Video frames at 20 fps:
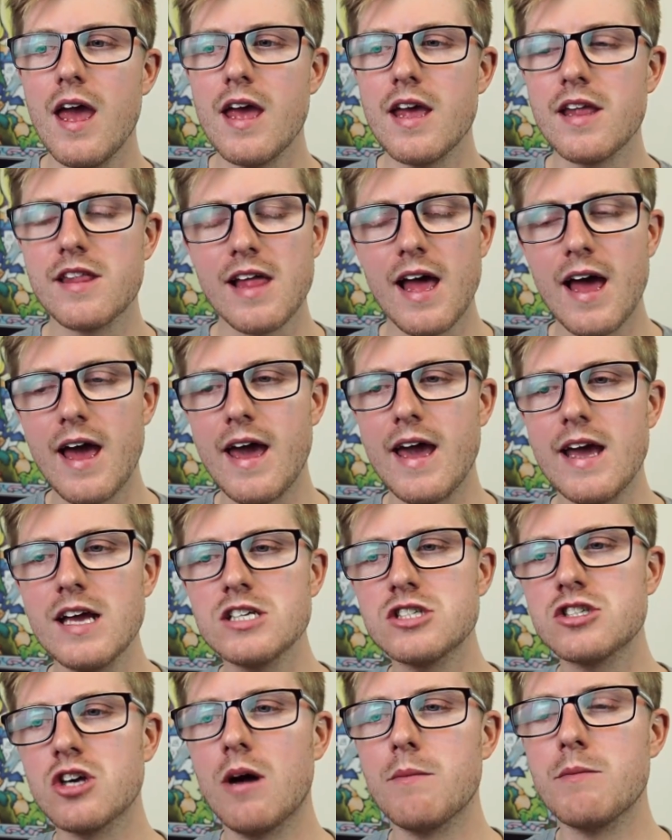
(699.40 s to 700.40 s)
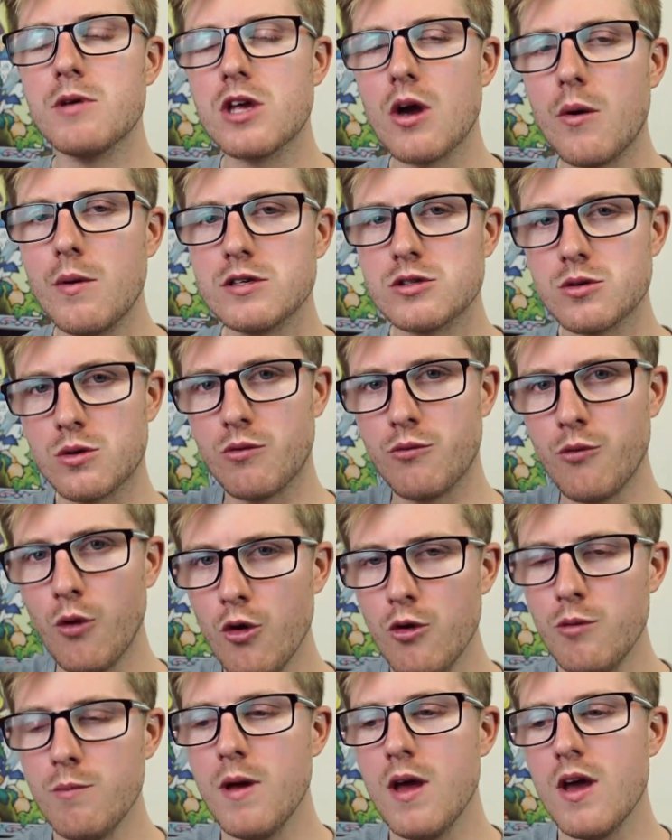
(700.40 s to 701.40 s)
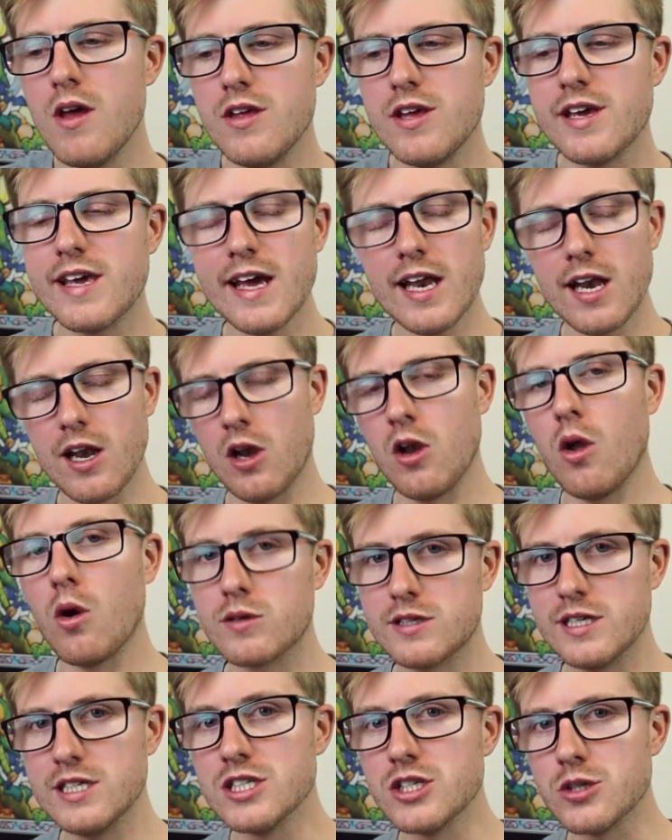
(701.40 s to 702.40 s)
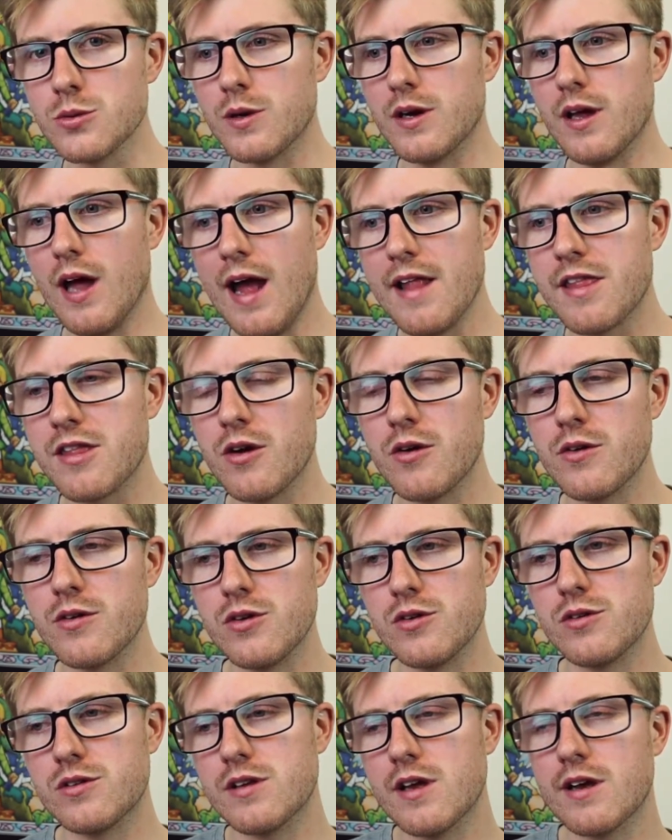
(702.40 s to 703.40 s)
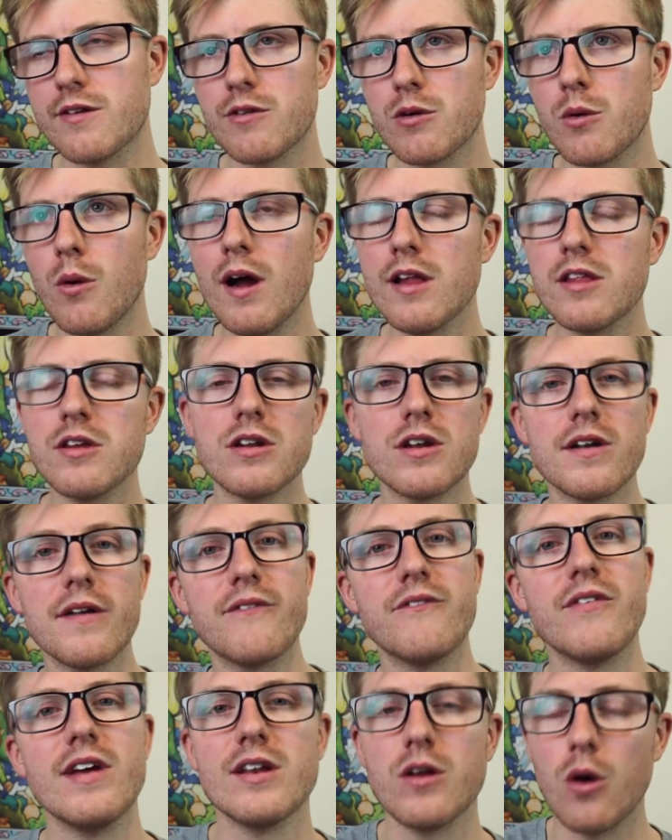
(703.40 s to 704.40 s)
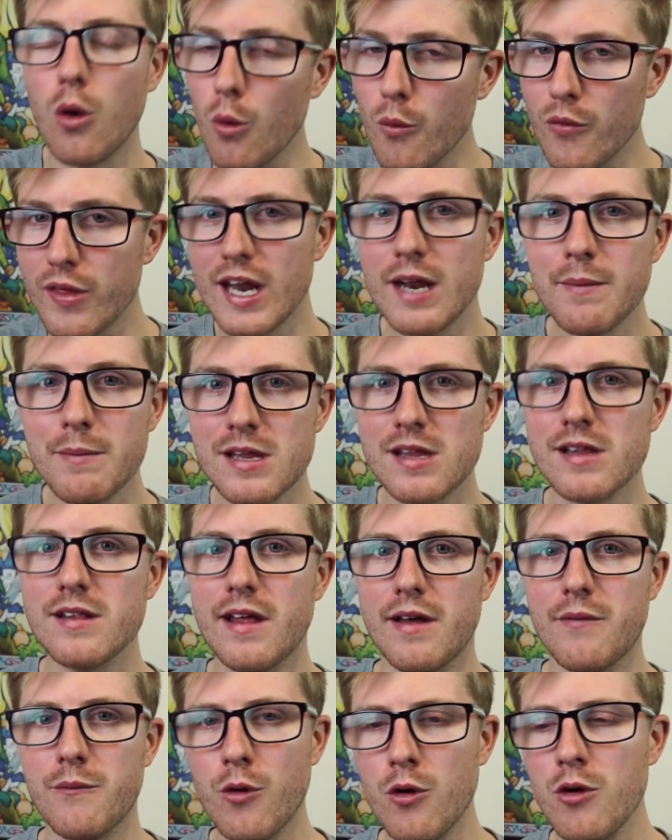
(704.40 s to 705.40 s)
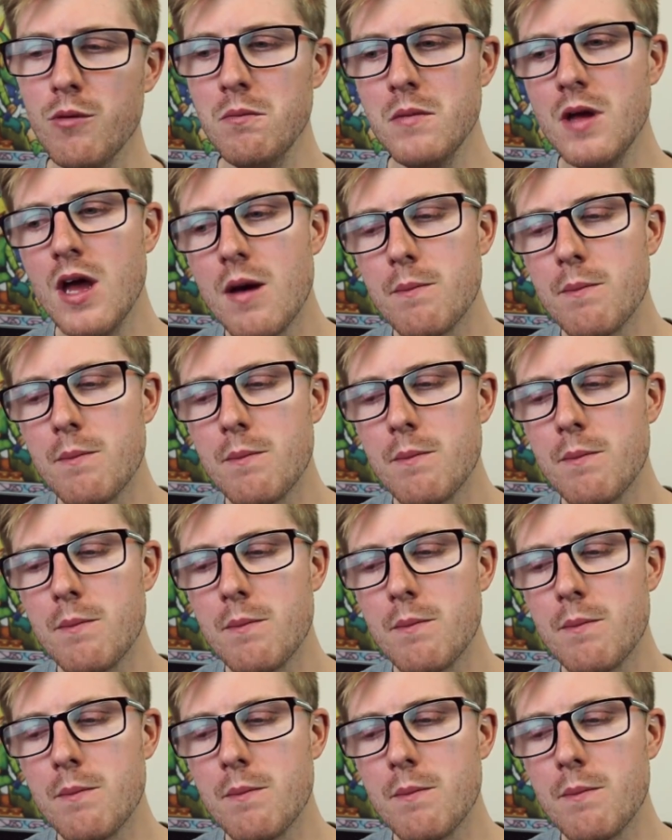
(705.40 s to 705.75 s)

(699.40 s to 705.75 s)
is that each time you go into a room, you get locked into it, and so it requires you to defeat all the enemies in that room